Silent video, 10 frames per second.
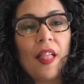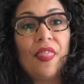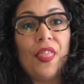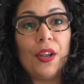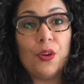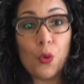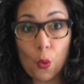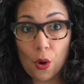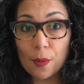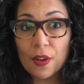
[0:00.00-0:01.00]
the
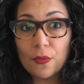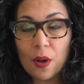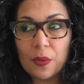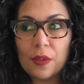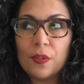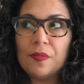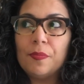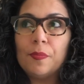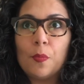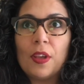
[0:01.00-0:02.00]
norm of what
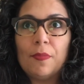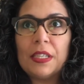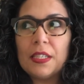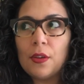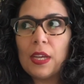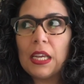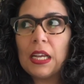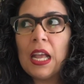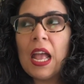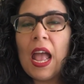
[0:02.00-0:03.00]
we've been doing,
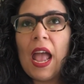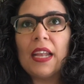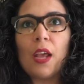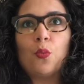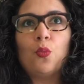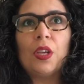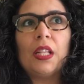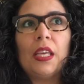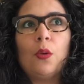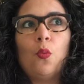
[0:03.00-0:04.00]
and I
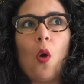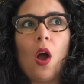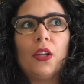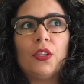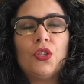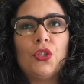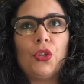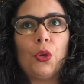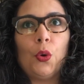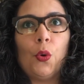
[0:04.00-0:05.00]
really want
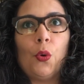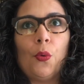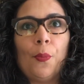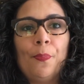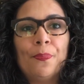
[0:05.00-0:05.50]
to